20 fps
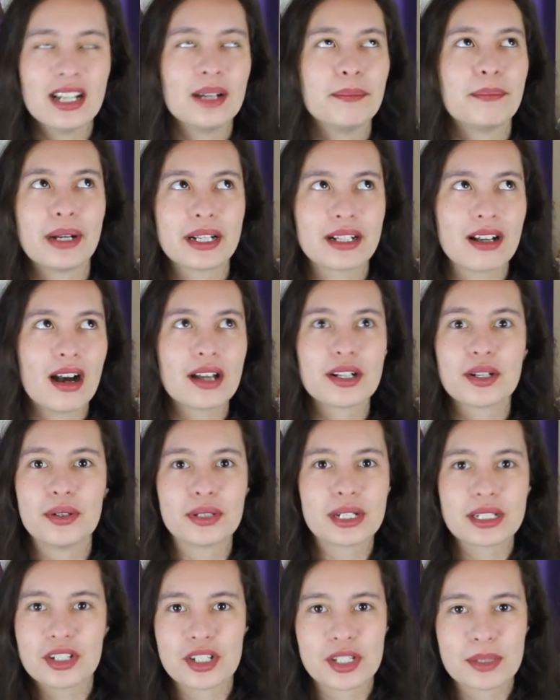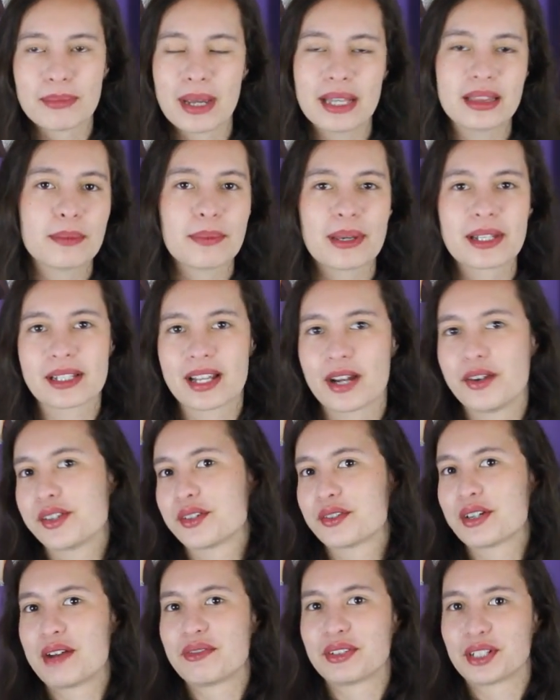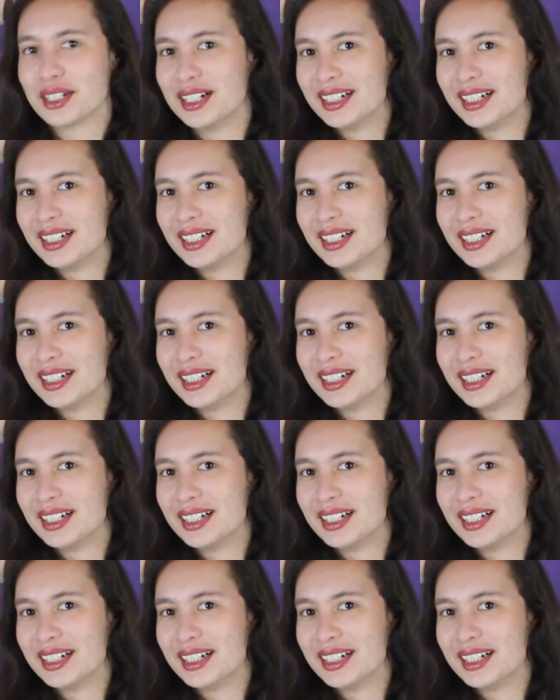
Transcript: My god, Oda just made the best character ever.